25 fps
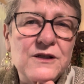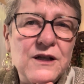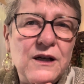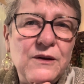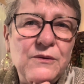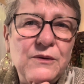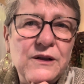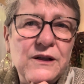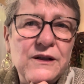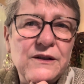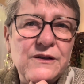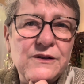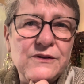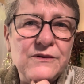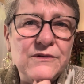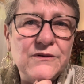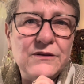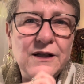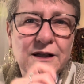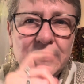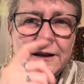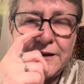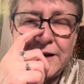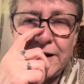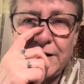I wanted
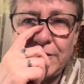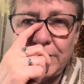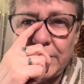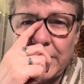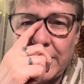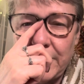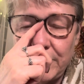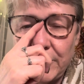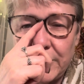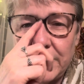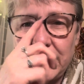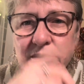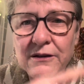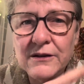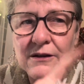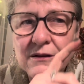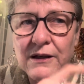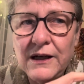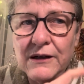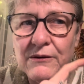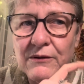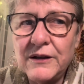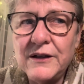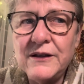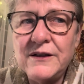
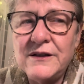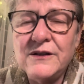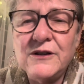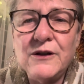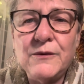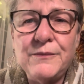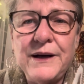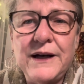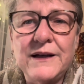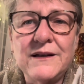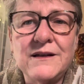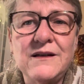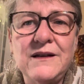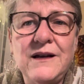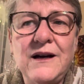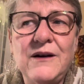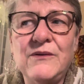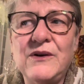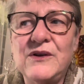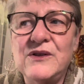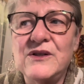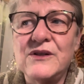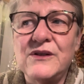to go back to that one.